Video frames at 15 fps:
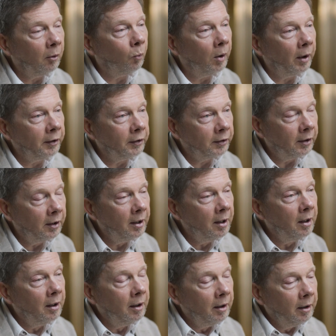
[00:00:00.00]
And once
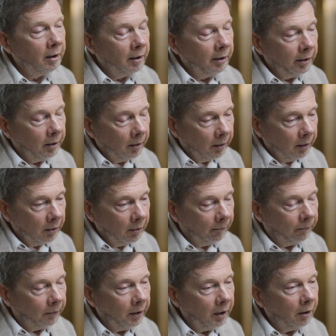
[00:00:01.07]

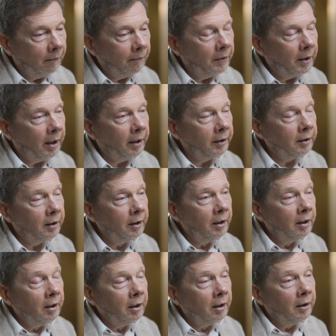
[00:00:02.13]
you're free of that,
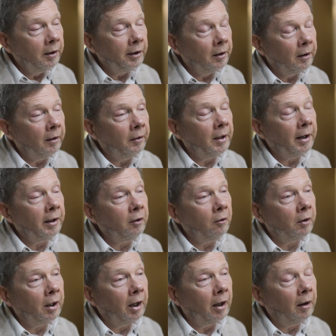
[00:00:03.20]
then
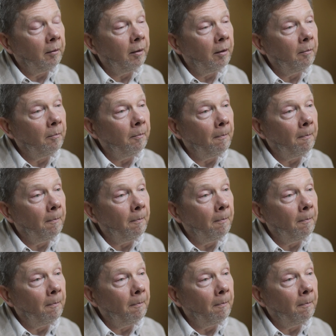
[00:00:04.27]
you can